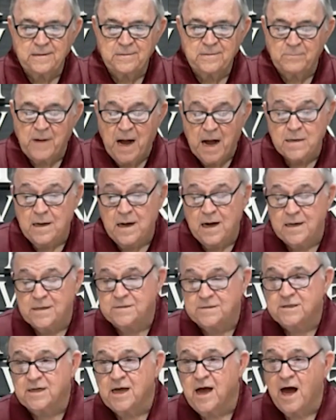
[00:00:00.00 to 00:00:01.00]
My God
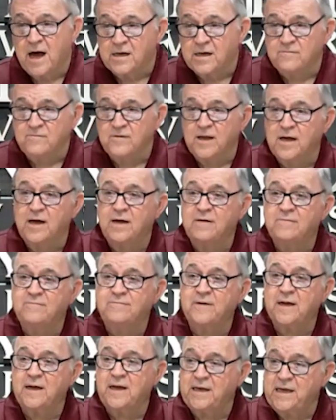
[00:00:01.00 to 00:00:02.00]
is a God of love,
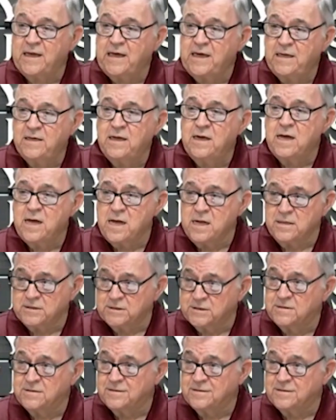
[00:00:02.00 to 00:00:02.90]
and He does